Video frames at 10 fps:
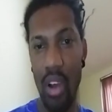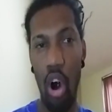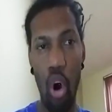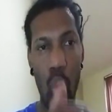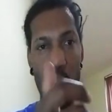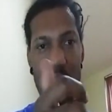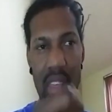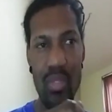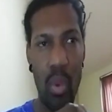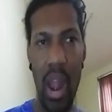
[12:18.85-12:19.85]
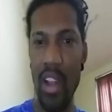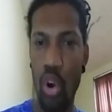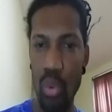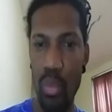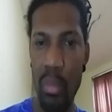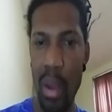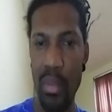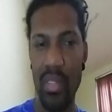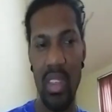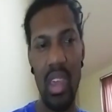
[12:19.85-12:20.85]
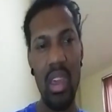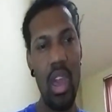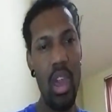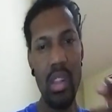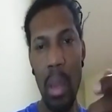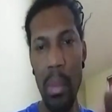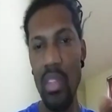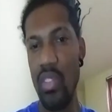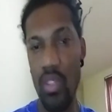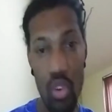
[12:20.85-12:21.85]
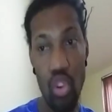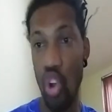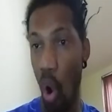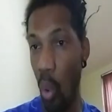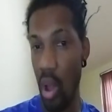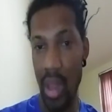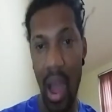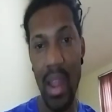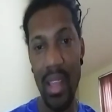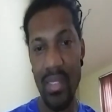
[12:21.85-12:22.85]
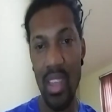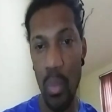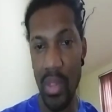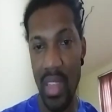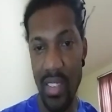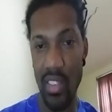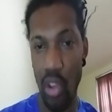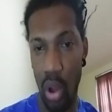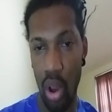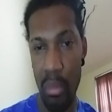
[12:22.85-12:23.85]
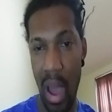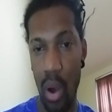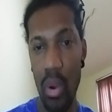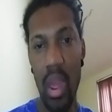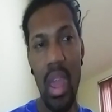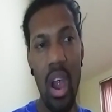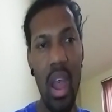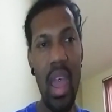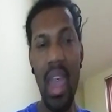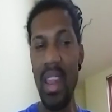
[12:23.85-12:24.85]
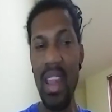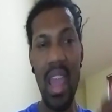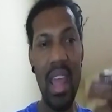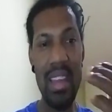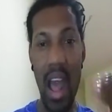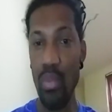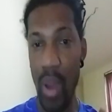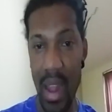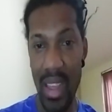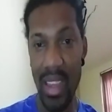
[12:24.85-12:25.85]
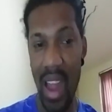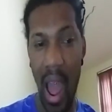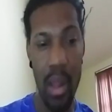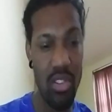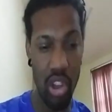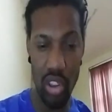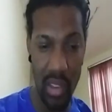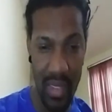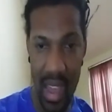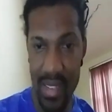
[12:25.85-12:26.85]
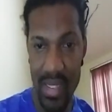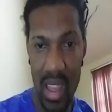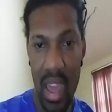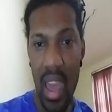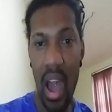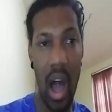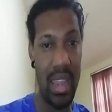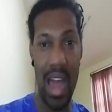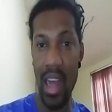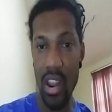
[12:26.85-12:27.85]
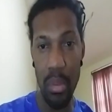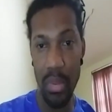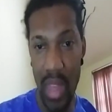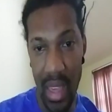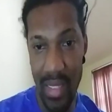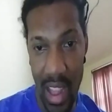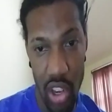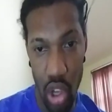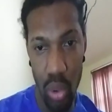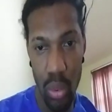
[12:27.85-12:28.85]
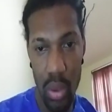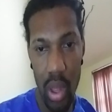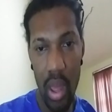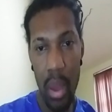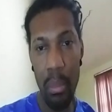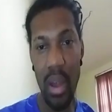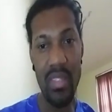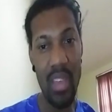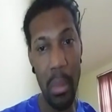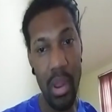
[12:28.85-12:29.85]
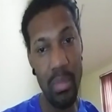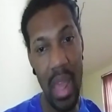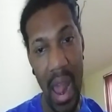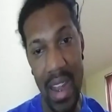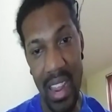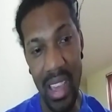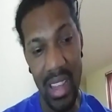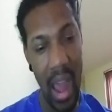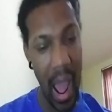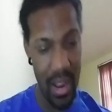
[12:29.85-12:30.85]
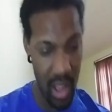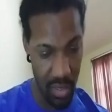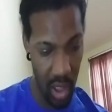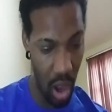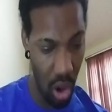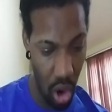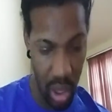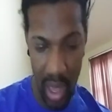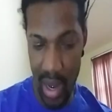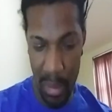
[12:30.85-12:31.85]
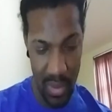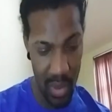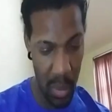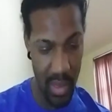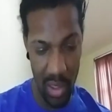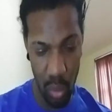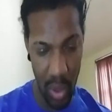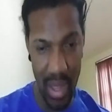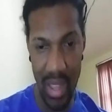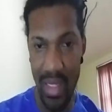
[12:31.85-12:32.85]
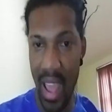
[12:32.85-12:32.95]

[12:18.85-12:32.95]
Oh, this one I don't remember seeing. Let me go online and see what this is all about. And that's what I did. I took the test. A lot of them things I knew, but some of them that I didn't, I just said, oh, okay, let me see what this one is.